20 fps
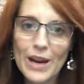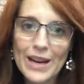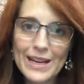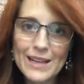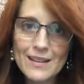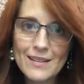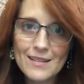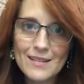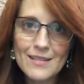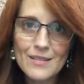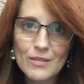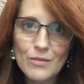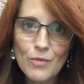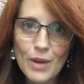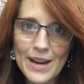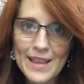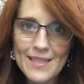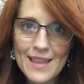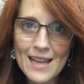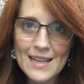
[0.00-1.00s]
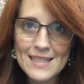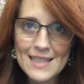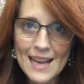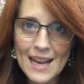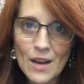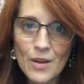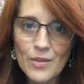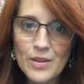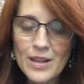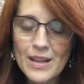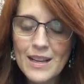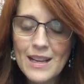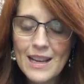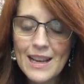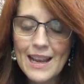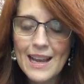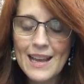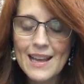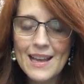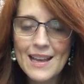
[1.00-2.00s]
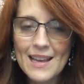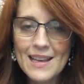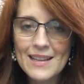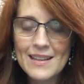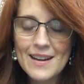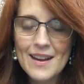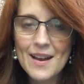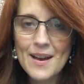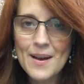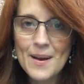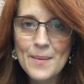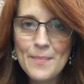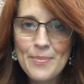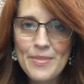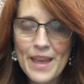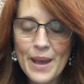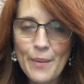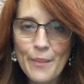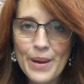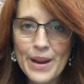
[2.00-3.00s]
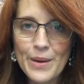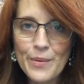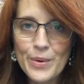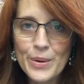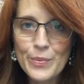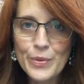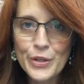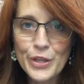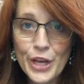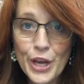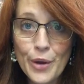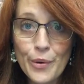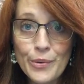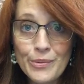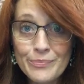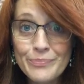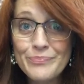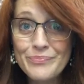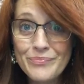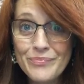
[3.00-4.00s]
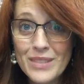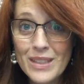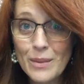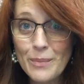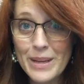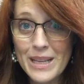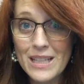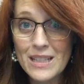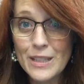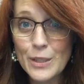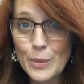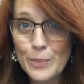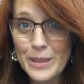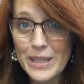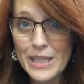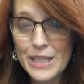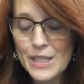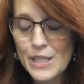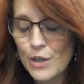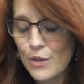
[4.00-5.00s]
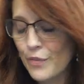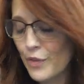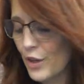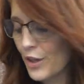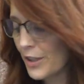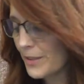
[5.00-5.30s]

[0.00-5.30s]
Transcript: write that down, and that way we will know. It'll make it a little bit easier for